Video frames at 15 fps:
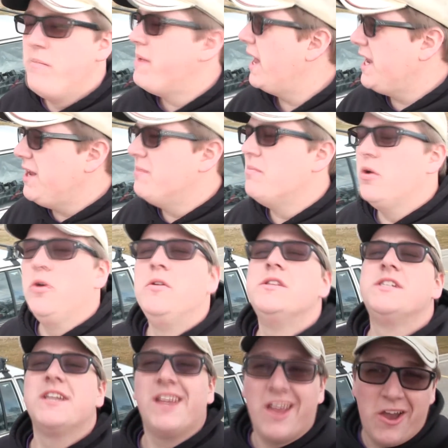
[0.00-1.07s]
many
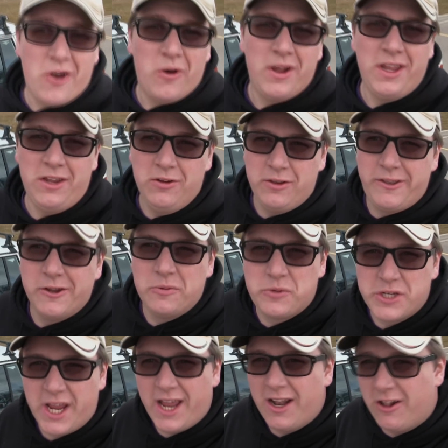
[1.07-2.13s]
moons ago, a YouTube
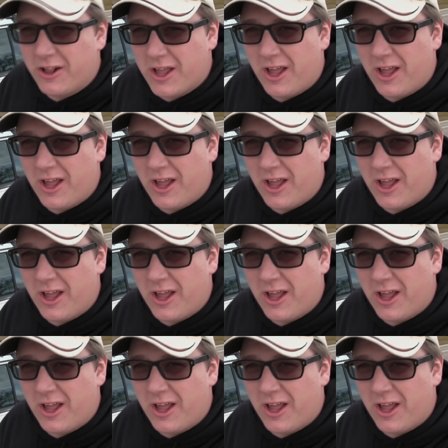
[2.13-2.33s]
channel